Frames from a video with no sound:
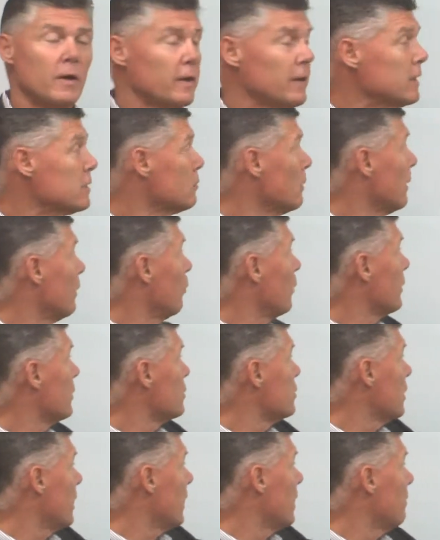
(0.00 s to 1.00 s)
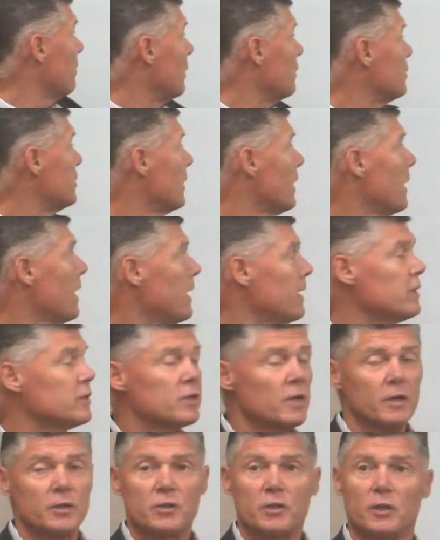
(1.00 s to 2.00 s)
And that's what I wanted to talk about today
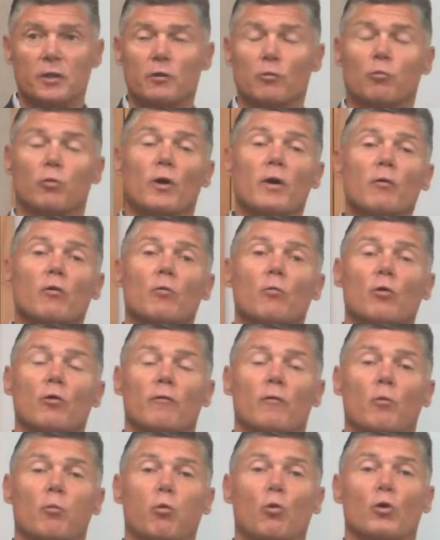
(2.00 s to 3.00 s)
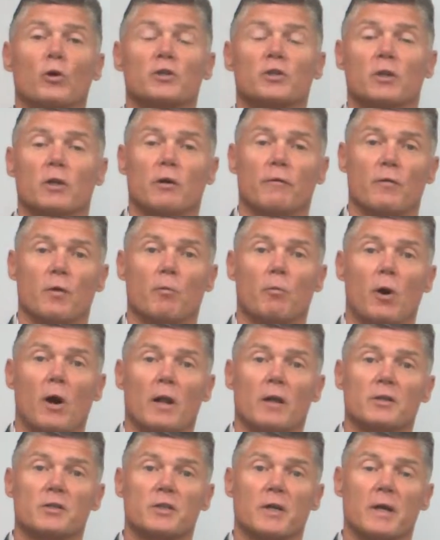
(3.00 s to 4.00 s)
is the debris removal portion of the
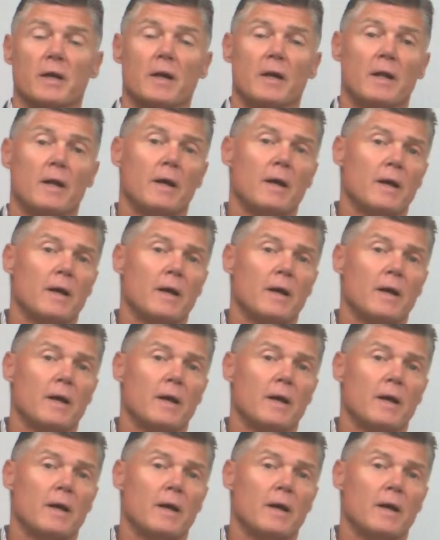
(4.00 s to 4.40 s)
policy.